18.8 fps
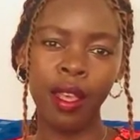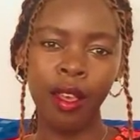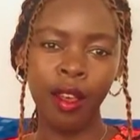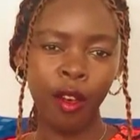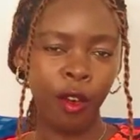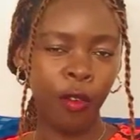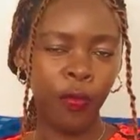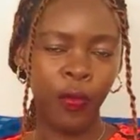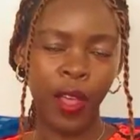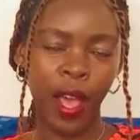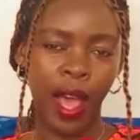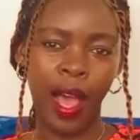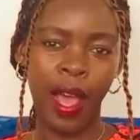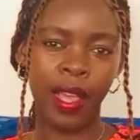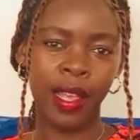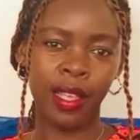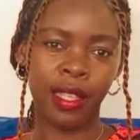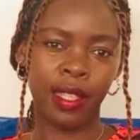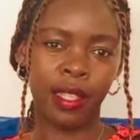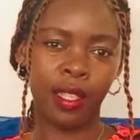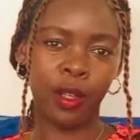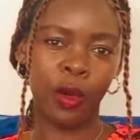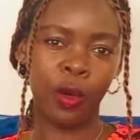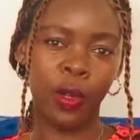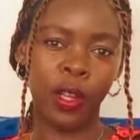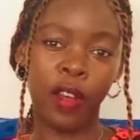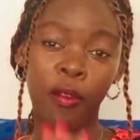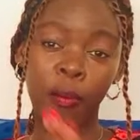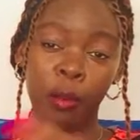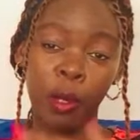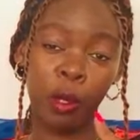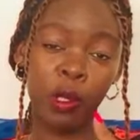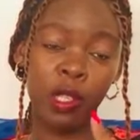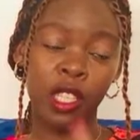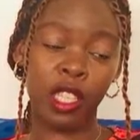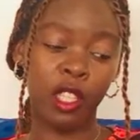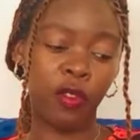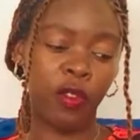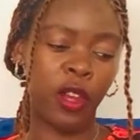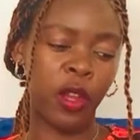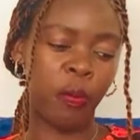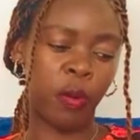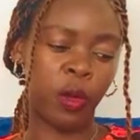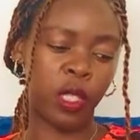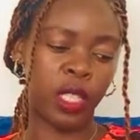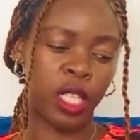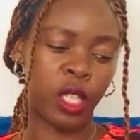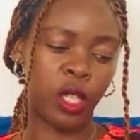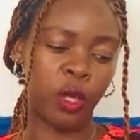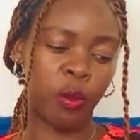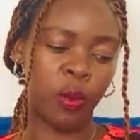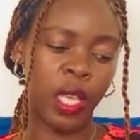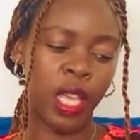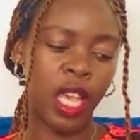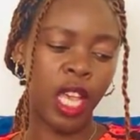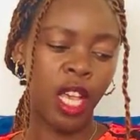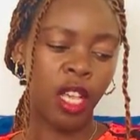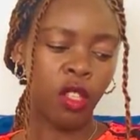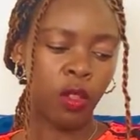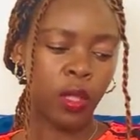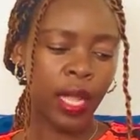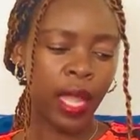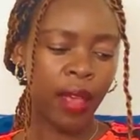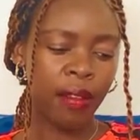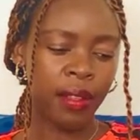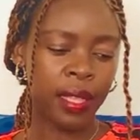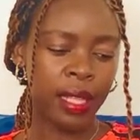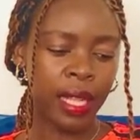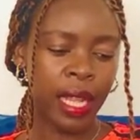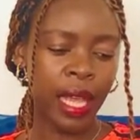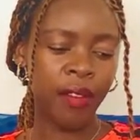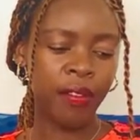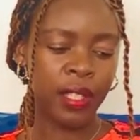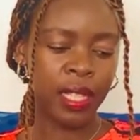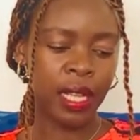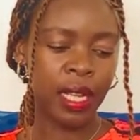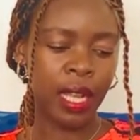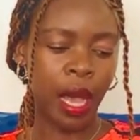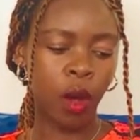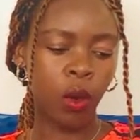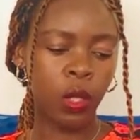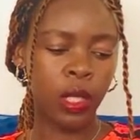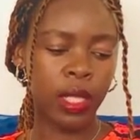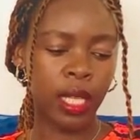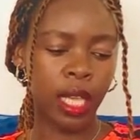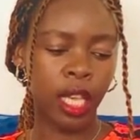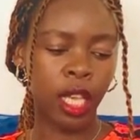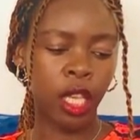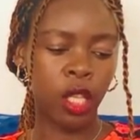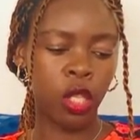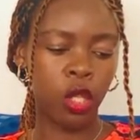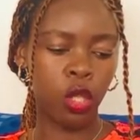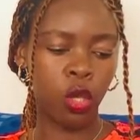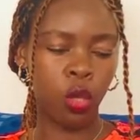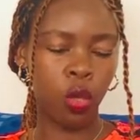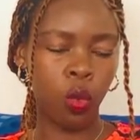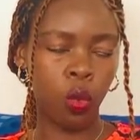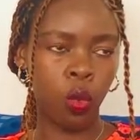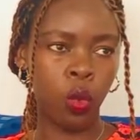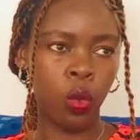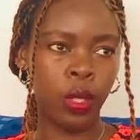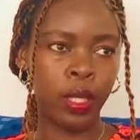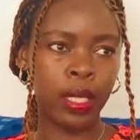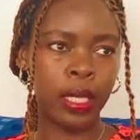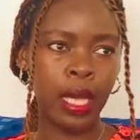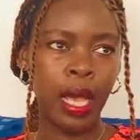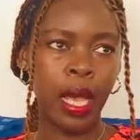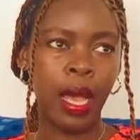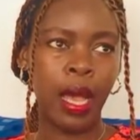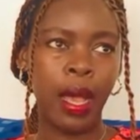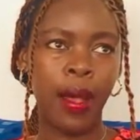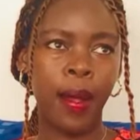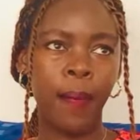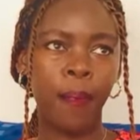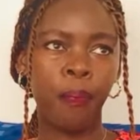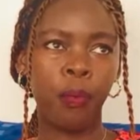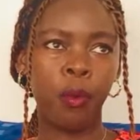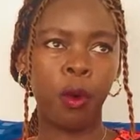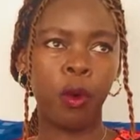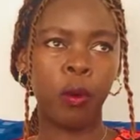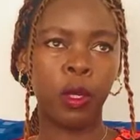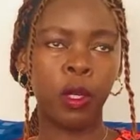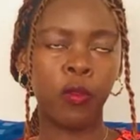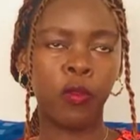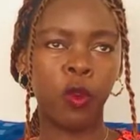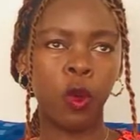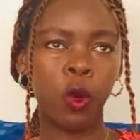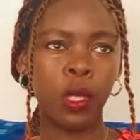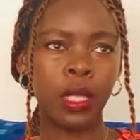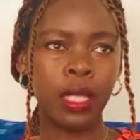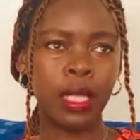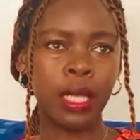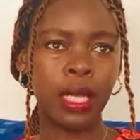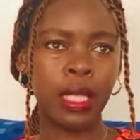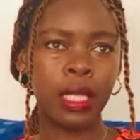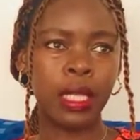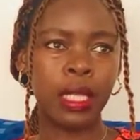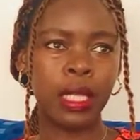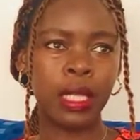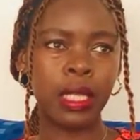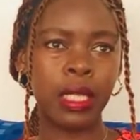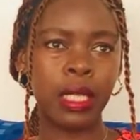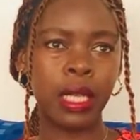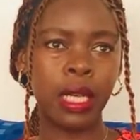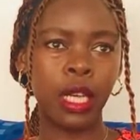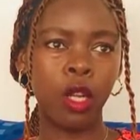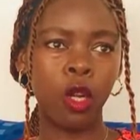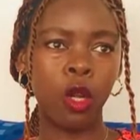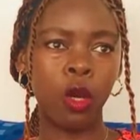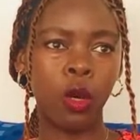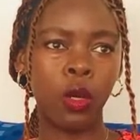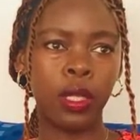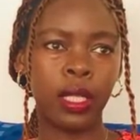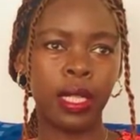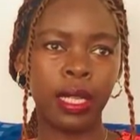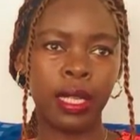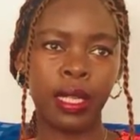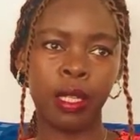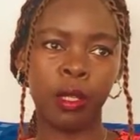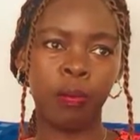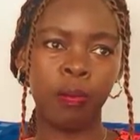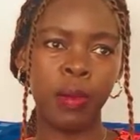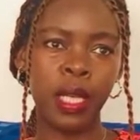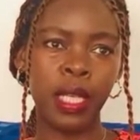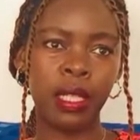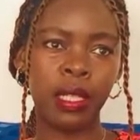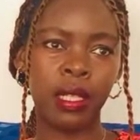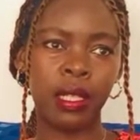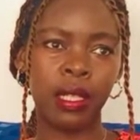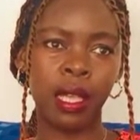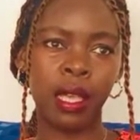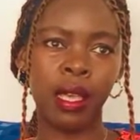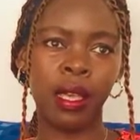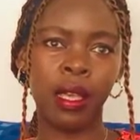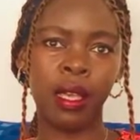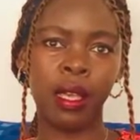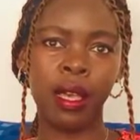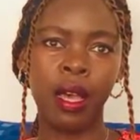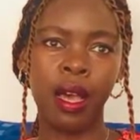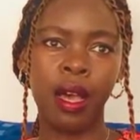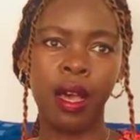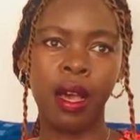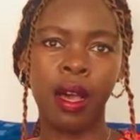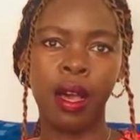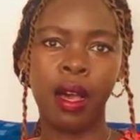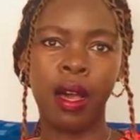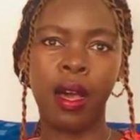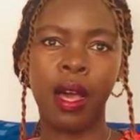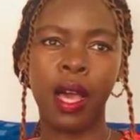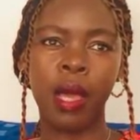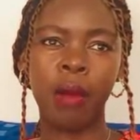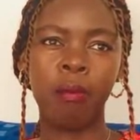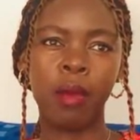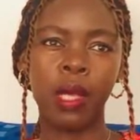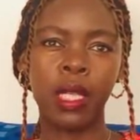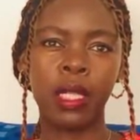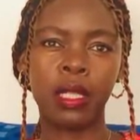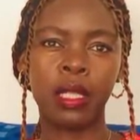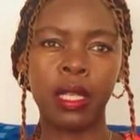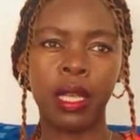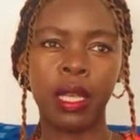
of the highest order, because it's very important to me. So like the lifestyle, I would say, is good. But of course, there's still a lot that is missing. I miss,